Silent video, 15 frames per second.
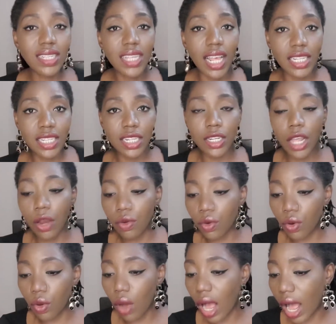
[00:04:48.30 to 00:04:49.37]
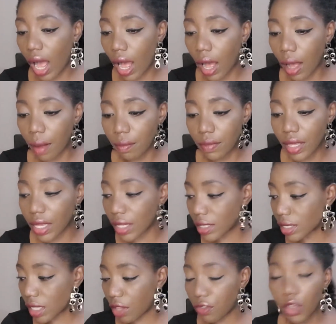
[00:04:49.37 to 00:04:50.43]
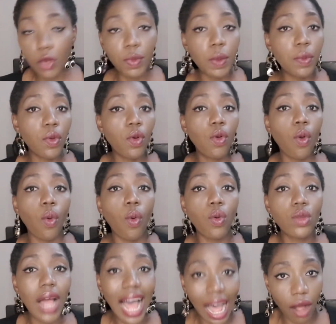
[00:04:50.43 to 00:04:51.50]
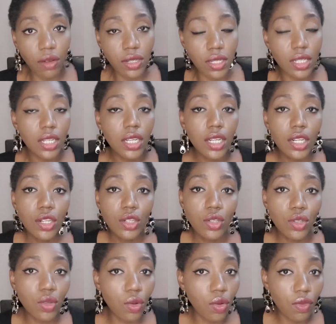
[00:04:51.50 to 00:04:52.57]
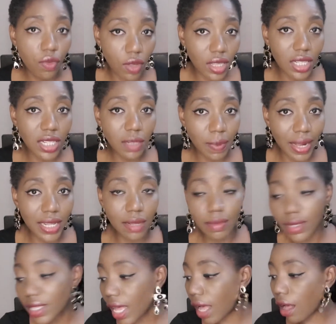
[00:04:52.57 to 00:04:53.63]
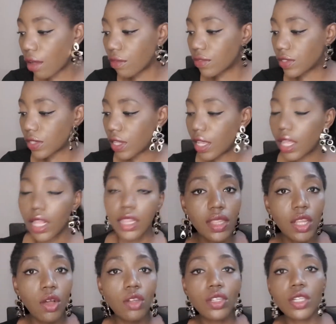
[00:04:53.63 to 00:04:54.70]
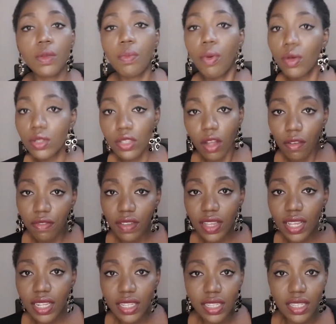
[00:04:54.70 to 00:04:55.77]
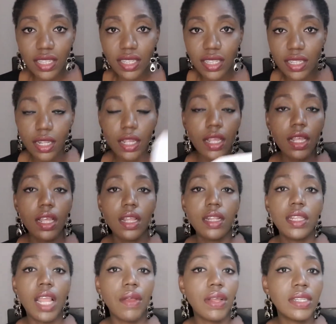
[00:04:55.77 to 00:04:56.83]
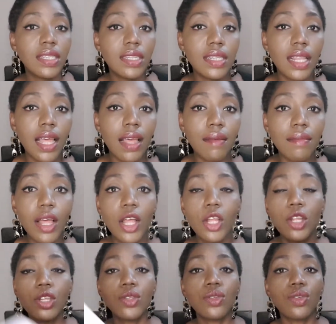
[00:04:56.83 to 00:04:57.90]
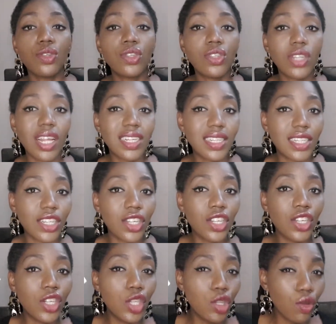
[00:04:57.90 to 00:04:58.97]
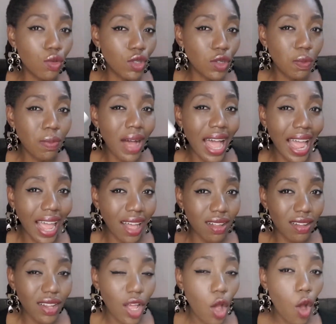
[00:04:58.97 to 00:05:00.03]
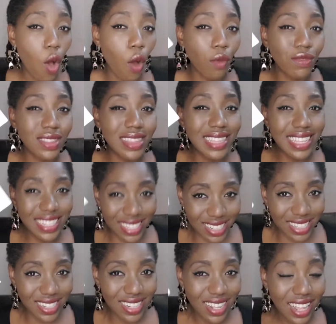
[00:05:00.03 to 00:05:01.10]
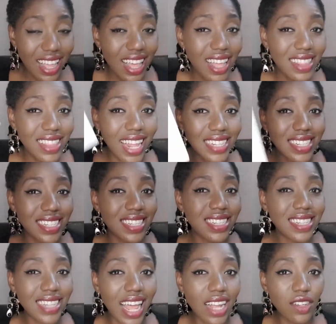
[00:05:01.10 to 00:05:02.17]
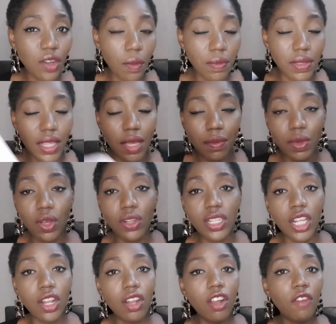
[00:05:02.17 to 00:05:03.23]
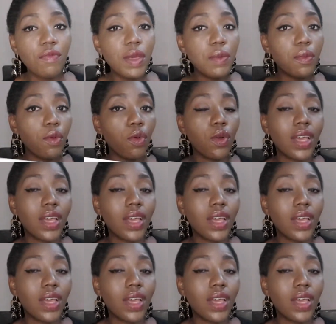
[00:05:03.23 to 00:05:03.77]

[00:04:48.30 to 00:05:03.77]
case scenario is a few people go out to look for this by themselves. They go to the post office nearest to them to search the huge pile of this that is stacked up there, because a lot of people